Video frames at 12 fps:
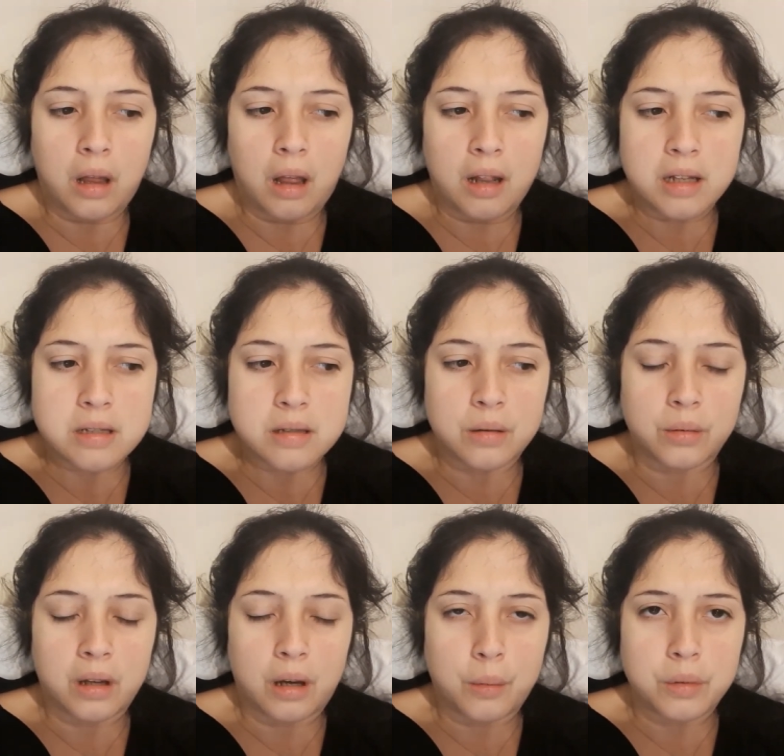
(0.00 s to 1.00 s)
And that's the
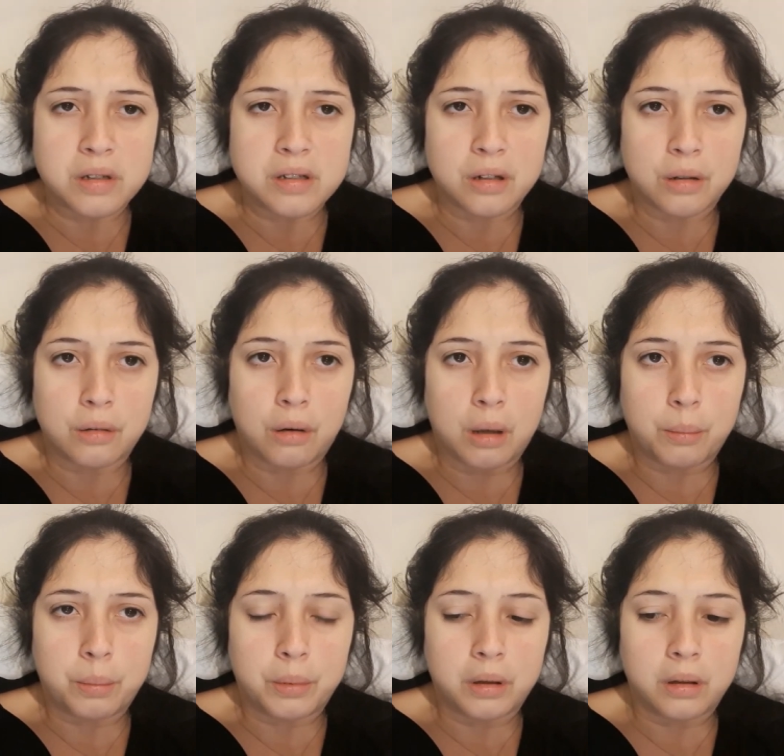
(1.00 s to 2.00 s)
thing I wanted to go and grab,
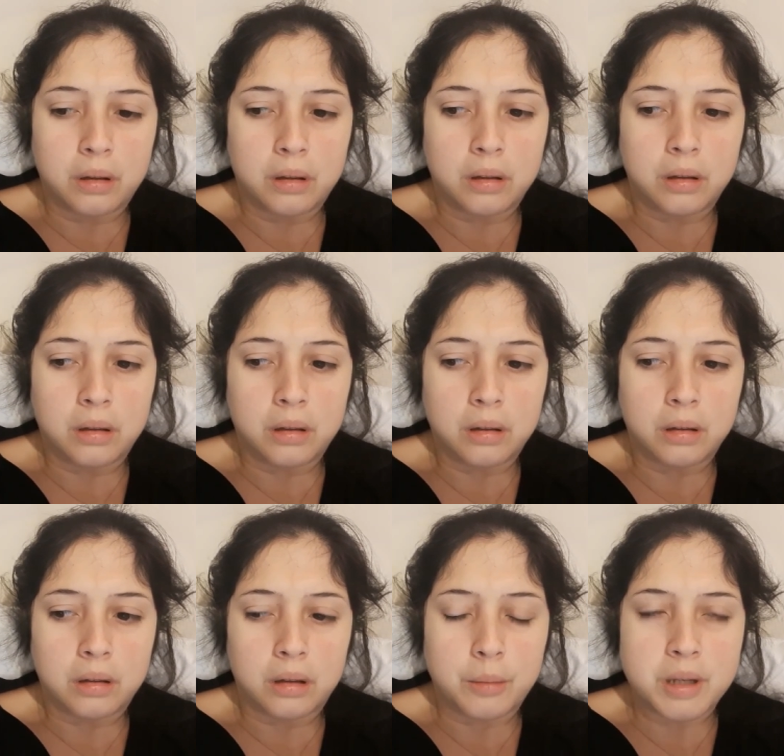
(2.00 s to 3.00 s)
but
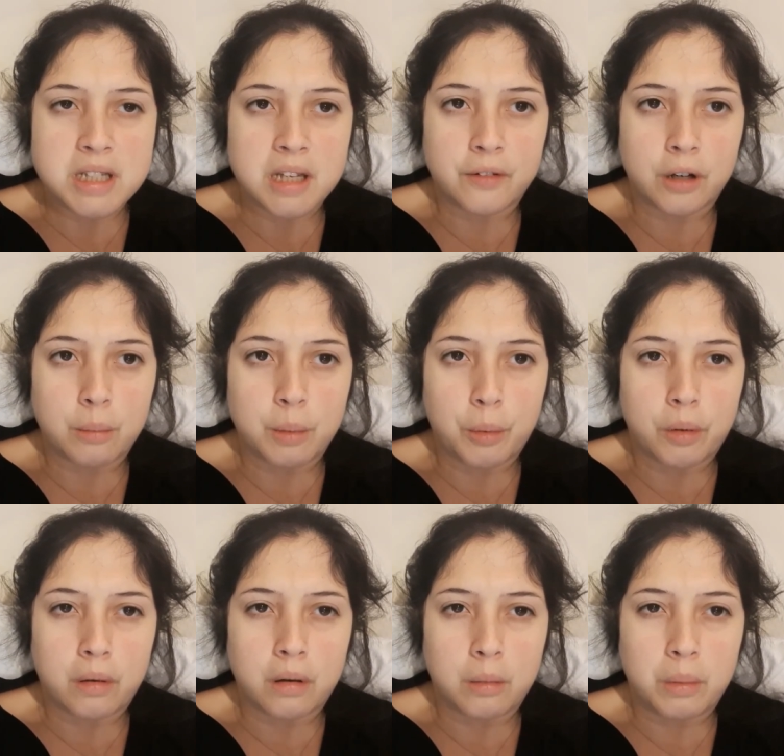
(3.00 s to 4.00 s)
I might see if I can be
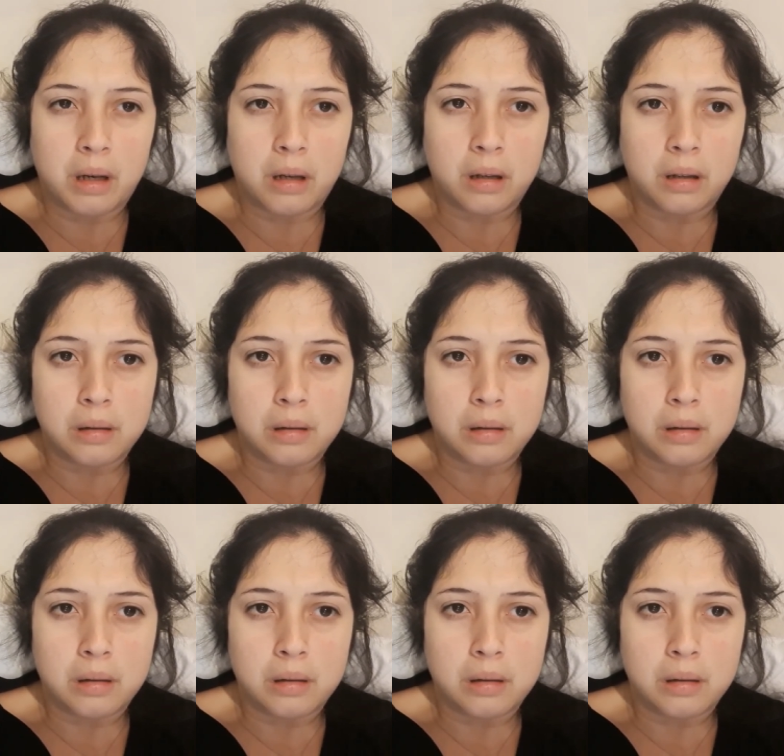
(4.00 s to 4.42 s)
bothered in a minute.